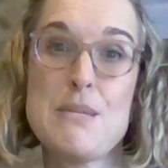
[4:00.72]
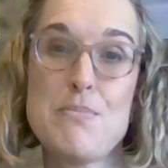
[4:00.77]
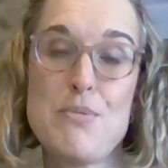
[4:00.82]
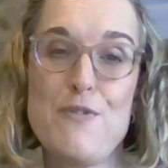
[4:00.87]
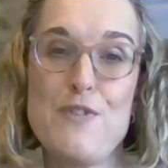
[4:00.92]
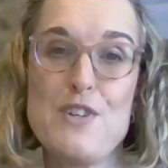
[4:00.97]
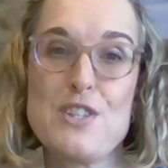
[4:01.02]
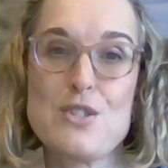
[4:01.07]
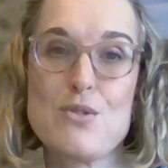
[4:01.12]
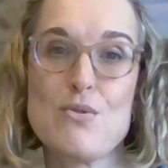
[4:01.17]
a
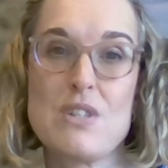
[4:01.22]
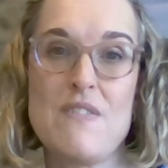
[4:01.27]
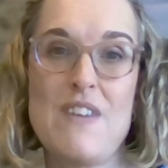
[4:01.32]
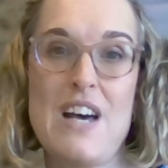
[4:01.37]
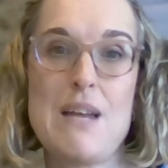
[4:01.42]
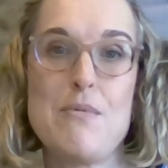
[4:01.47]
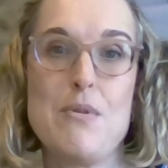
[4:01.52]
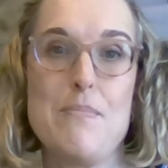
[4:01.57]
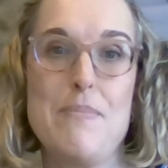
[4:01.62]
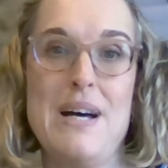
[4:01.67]
professional
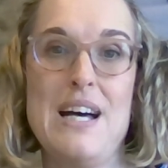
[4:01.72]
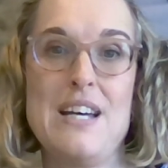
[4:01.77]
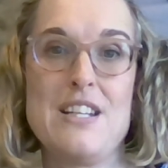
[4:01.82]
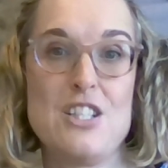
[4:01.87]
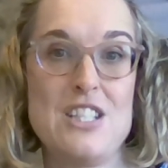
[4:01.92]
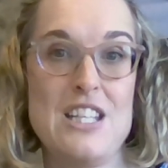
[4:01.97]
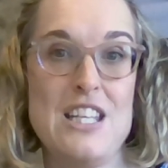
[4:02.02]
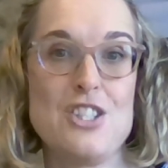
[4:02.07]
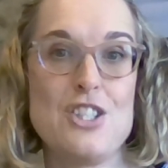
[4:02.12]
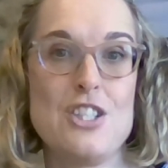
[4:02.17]
development partner
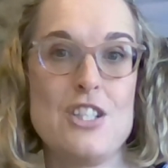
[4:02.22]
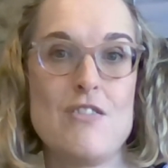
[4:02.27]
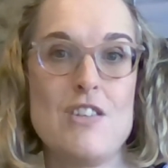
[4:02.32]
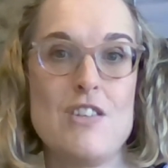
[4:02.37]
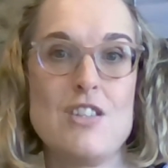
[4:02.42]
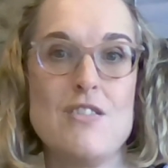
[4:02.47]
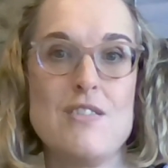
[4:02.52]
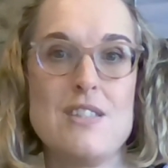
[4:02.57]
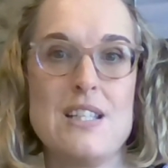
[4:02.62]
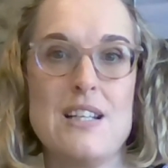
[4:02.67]
to Engineering
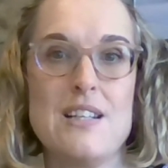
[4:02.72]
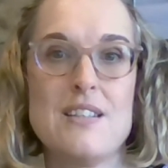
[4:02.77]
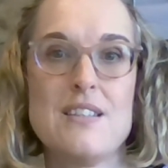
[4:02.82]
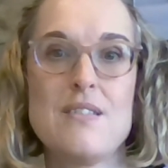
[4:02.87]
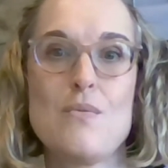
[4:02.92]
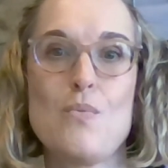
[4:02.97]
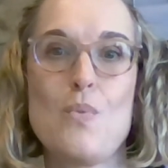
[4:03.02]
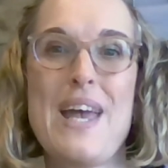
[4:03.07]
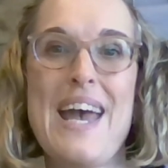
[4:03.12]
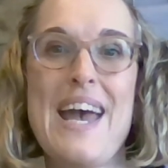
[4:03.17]
New Zealand,
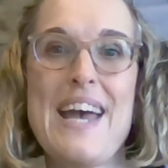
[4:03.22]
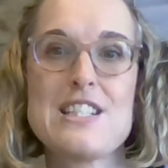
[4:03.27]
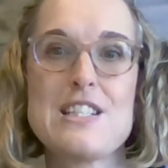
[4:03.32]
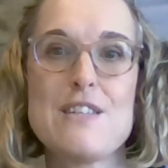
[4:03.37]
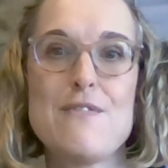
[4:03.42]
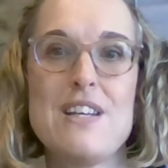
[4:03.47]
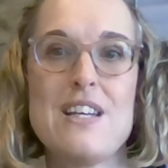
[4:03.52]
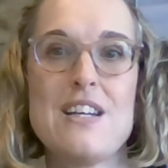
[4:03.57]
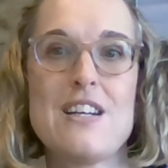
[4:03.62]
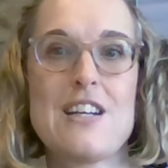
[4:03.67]
we
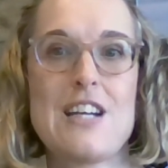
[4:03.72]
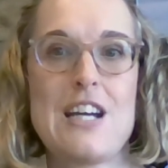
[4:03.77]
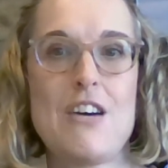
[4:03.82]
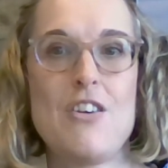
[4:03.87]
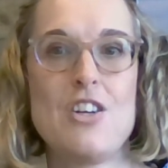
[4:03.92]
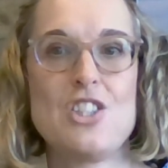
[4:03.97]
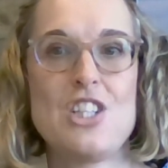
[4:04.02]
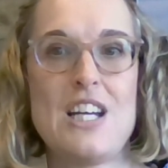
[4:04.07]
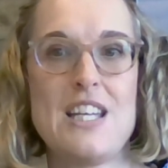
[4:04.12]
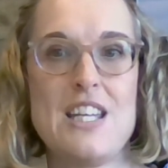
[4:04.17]
actively
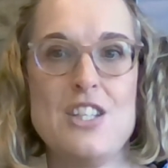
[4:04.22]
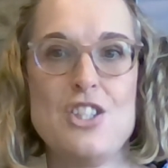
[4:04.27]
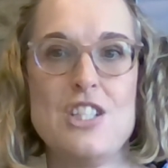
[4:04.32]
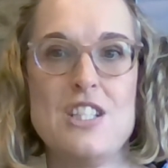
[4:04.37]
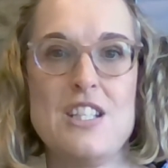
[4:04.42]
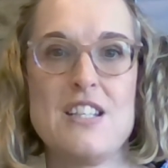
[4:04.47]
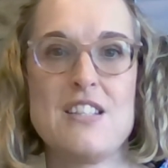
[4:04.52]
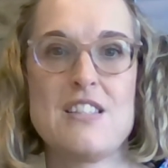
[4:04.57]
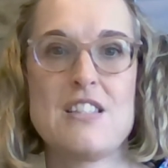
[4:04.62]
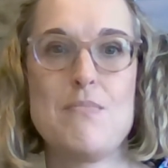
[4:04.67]
encourage our
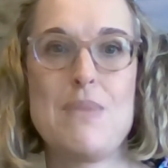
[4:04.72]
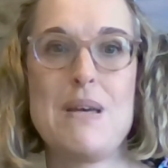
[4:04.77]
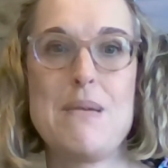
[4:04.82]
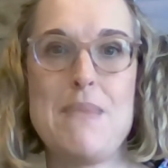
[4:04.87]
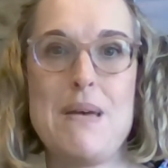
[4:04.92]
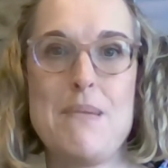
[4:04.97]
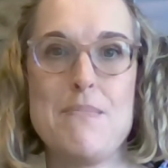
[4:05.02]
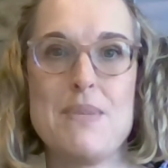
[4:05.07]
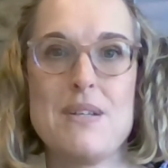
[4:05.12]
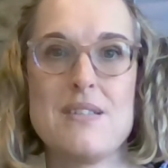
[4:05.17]
engineers to be
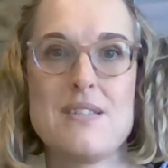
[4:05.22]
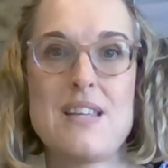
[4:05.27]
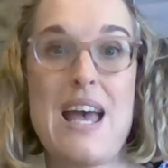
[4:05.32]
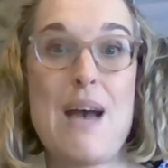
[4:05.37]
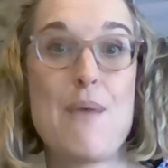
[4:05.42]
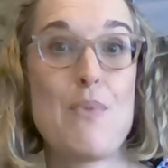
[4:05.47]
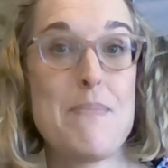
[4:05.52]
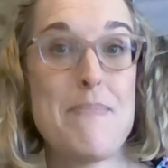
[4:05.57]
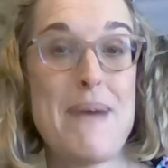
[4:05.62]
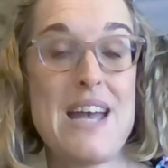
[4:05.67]
members
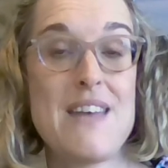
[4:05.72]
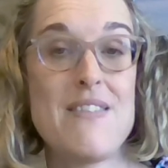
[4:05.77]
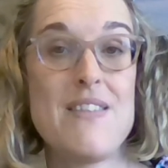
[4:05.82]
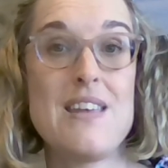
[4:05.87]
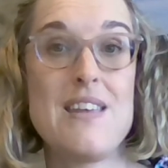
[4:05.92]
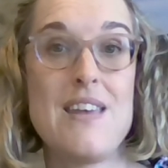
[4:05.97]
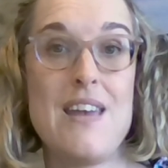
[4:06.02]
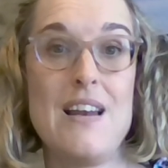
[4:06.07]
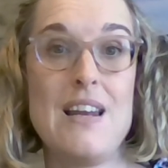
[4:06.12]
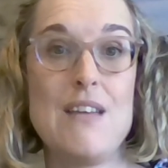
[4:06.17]
and we pay their
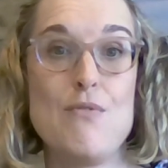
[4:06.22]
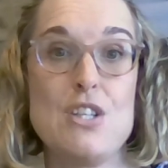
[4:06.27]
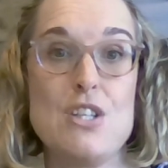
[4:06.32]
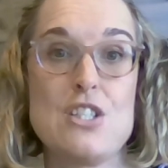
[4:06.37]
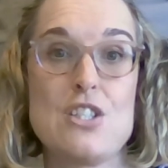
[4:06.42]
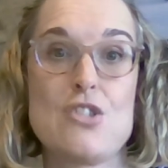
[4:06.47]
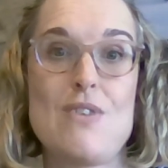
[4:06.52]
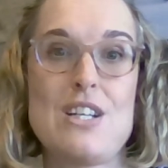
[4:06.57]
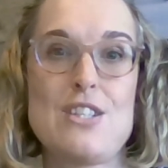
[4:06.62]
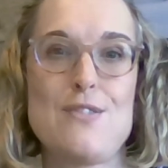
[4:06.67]
yearly
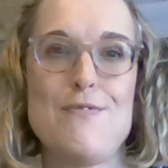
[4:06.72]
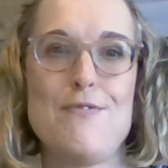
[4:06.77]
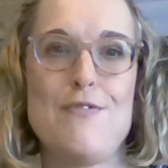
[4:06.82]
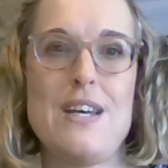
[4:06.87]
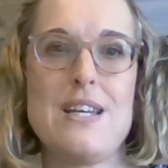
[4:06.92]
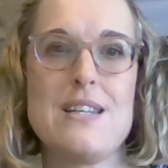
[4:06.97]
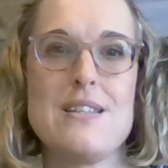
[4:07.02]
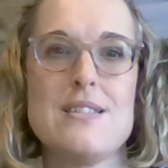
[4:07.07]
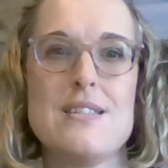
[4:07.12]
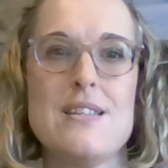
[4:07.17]
registration
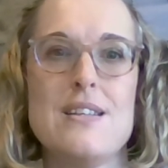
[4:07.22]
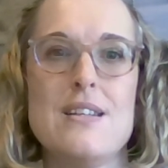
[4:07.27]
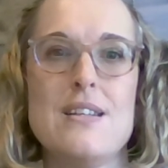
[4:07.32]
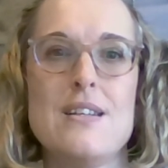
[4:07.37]
fees.